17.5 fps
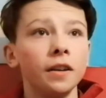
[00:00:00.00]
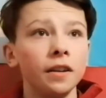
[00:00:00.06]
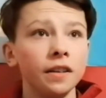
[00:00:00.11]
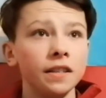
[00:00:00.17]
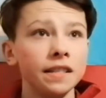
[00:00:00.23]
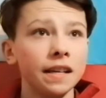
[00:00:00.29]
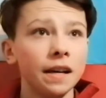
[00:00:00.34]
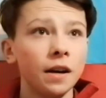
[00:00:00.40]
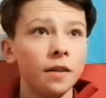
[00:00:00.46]

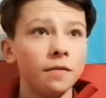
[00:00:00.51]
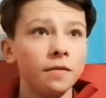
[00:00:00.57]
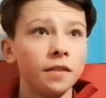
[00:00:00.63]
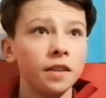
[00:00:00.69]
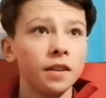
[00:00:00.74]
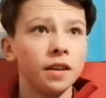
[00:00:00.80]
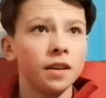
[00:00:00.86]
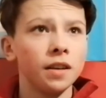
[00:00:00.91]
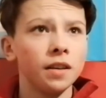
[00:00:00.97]
and out
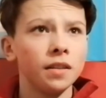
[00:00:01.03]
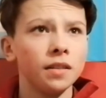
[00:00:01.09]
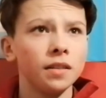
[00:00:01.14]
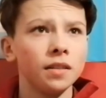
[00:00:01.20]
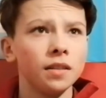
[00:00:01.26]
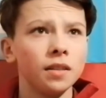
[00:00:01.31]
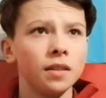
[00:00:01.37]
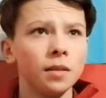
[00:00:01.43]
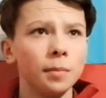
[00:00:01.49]
of the
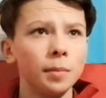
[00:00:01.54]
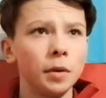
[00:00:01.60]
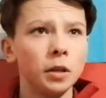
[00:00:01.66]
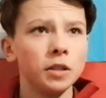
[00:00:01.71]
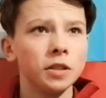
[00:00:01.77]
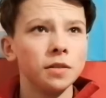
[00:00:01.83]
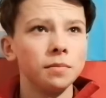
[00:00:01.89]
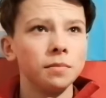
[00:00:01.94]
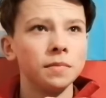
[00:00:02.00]

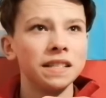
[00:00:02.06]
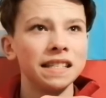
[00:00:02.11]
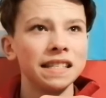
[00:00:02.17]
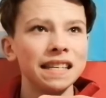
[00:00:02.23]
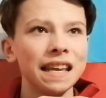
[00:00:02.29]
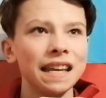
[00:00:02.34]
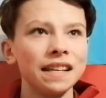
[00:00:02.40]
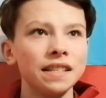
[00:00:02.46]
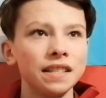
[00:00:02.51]
bottom
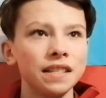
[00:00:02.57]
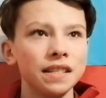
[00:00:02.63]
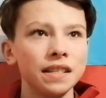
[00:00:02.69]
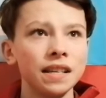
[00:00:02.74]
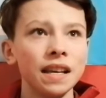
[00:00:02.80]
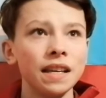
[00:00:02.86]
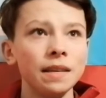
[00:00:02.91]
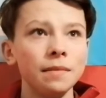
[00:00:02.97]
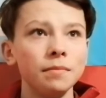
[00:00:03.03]
six
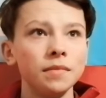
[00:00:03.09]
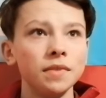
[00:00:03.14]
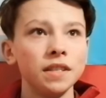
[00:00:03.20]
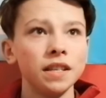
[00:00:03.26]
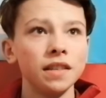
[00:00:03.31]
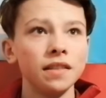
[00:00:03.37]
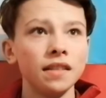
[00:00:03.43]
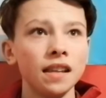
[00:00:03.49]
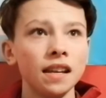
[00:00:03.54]

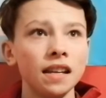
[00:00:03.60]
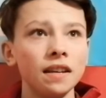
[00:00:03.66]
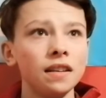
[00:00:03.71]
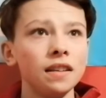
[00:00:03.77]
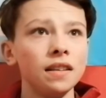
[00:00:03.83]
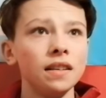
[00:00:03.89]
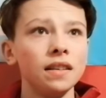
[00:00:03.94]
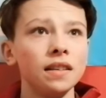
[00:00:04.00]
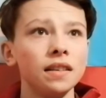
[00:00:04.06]
teams in the
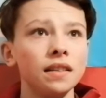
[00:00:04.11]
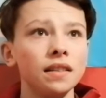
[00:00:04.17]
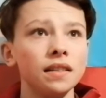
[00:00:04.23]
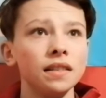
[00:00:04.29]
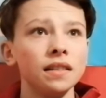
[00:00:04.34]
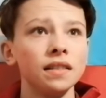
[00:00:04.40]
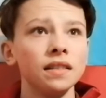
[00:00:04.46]
league,